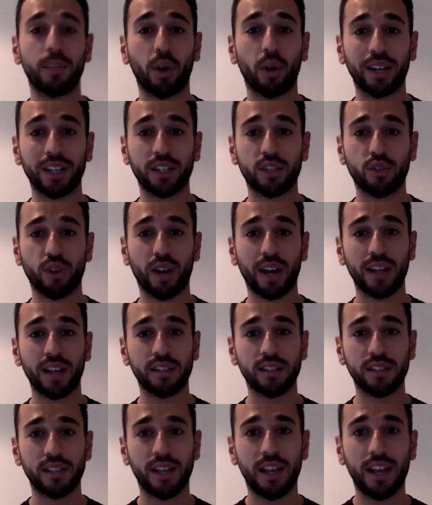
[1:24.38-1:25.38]

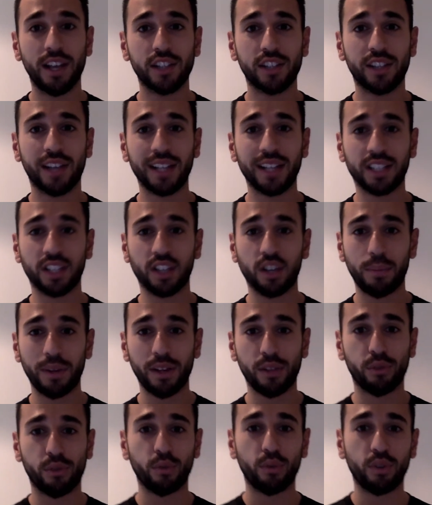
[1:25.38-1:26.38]
stress. So that's going to
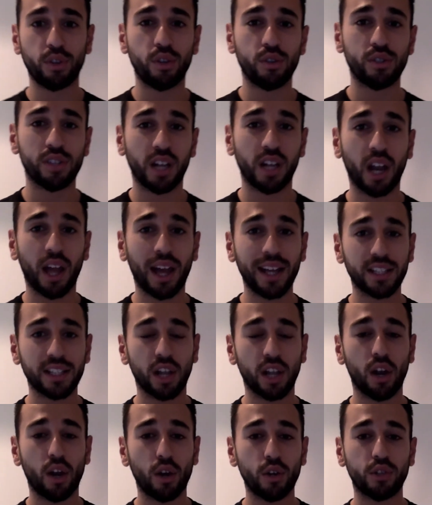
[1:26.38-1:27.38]
be through using
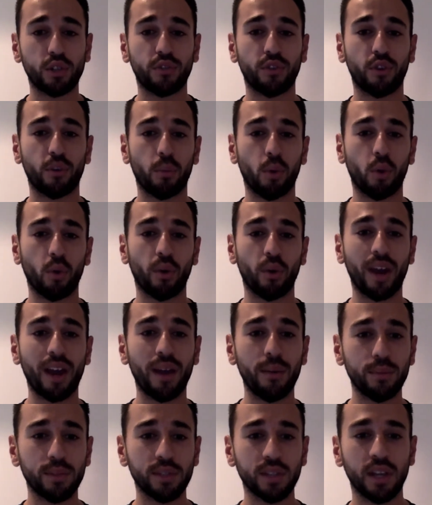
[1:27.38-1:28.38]
lighter loads for more
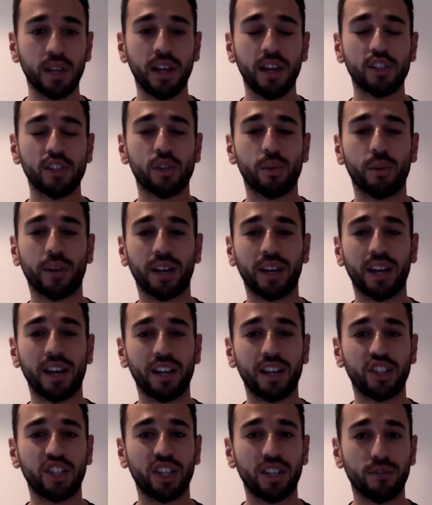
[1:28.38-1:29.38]
reps. So we're going to
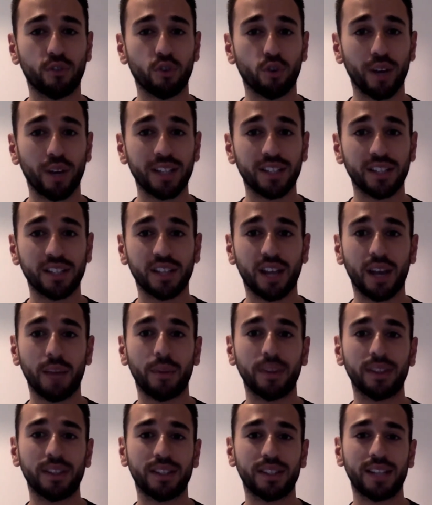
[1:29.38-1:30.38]
achieve greater time
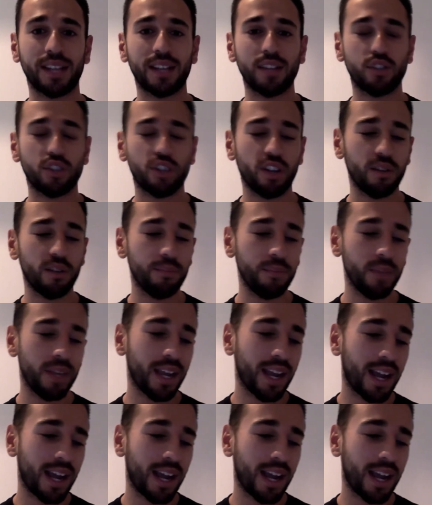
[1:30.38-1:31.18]
under tension.